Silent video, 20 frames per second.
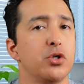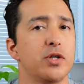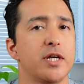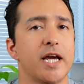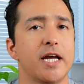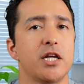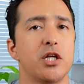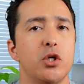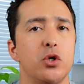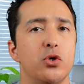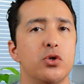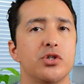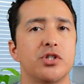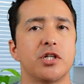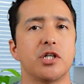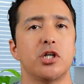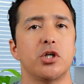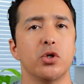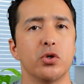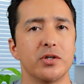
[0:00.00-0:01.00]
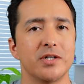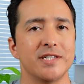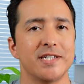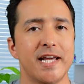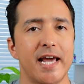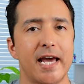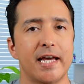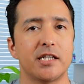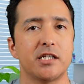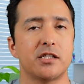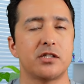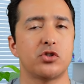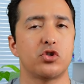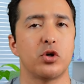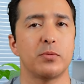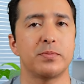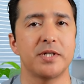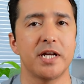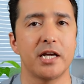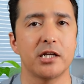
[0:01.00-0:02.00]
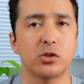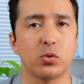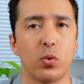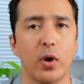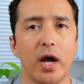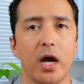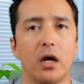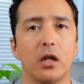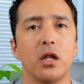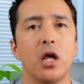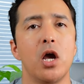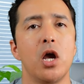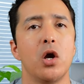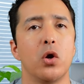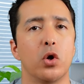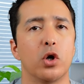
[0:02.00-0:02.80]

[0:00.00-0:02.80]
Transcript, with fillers: you can use urine test strips as well